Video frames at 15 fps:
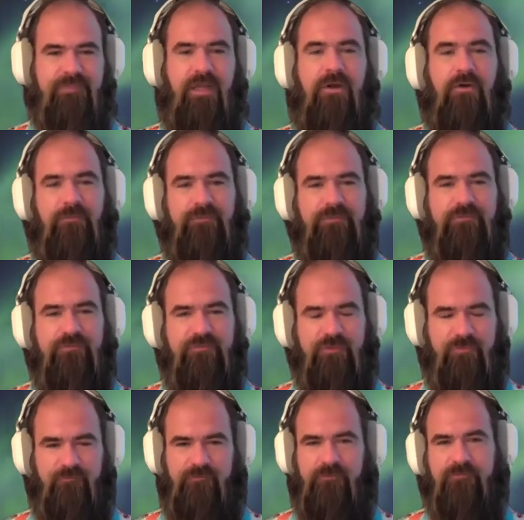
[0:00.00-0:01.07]
I hope this is
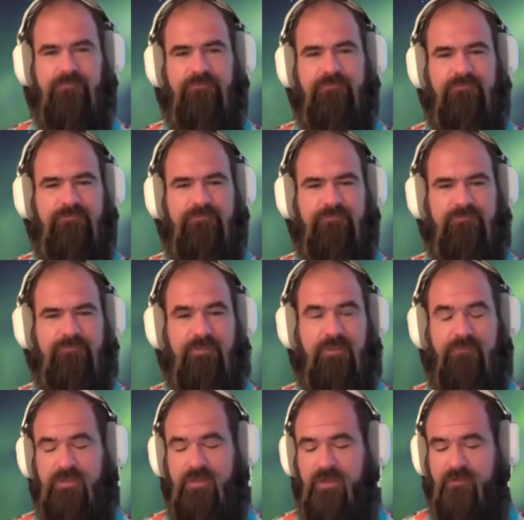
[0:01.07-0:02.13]
helpful.
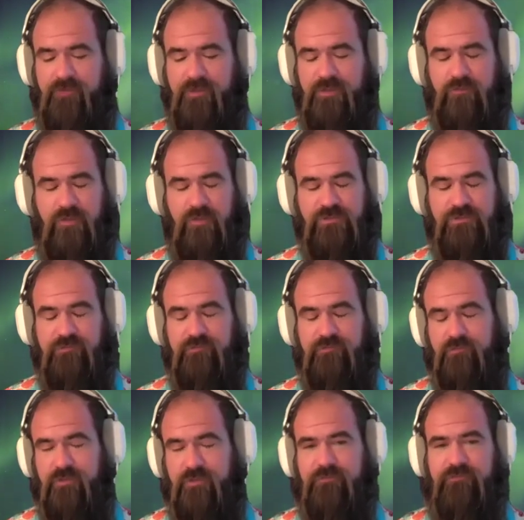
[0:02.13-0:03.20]
If you have any
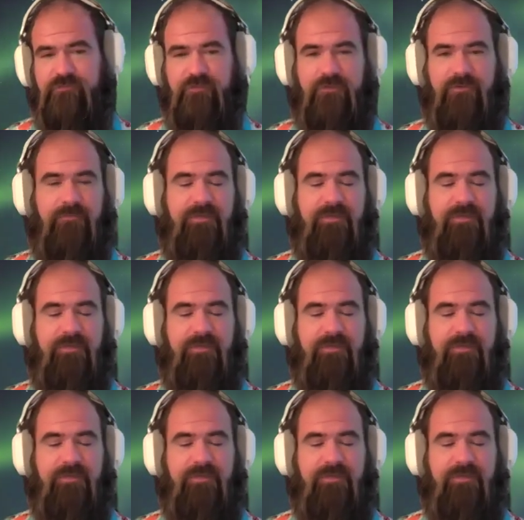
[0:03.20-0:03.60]
questions, let us know.